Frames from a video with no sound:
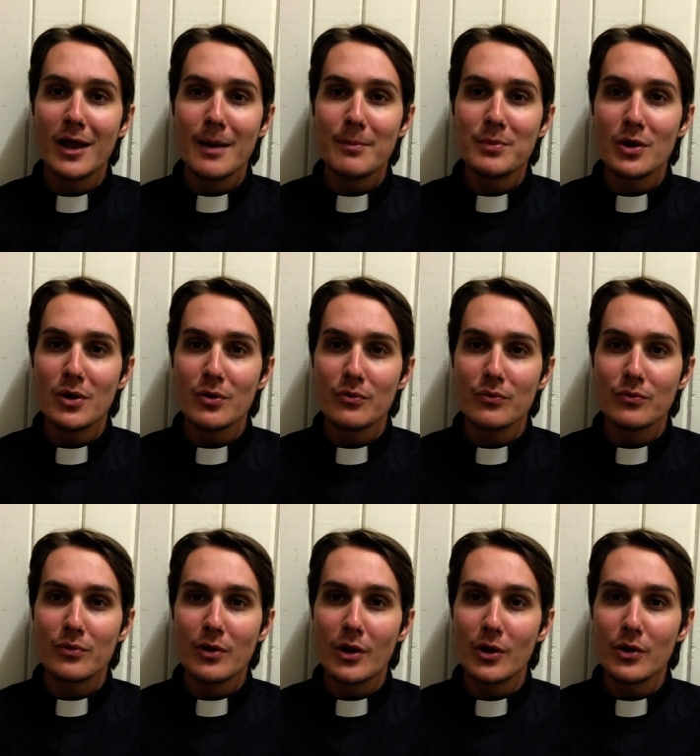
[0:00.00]
I'm
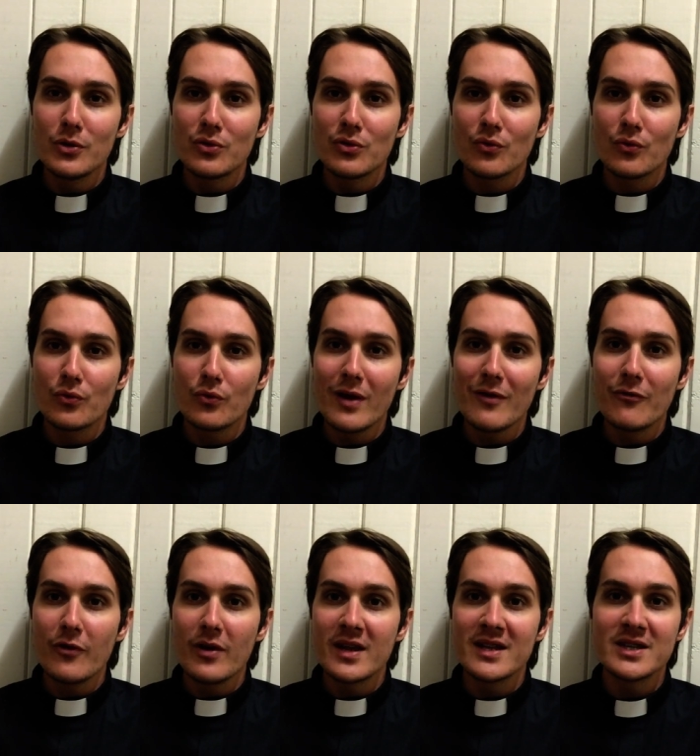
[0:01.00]
your host,
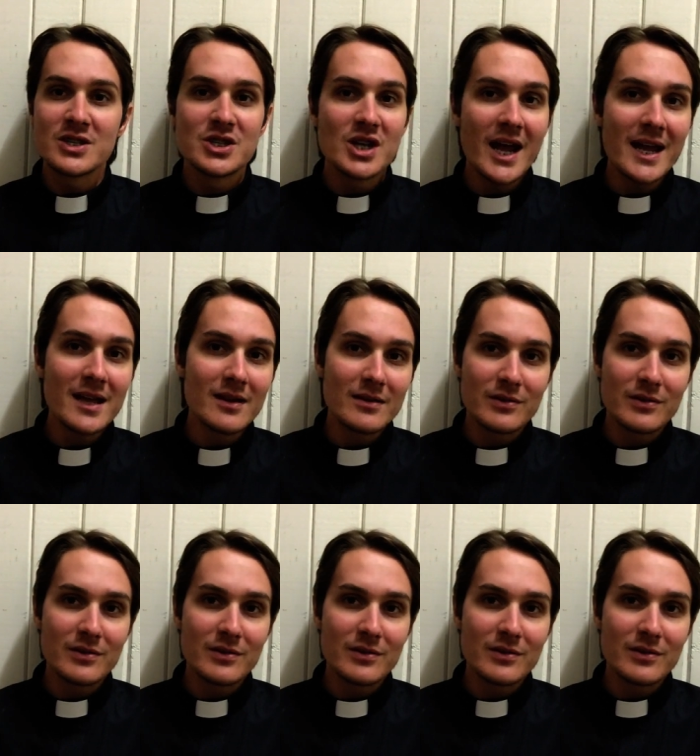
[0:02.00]
Reverend Jake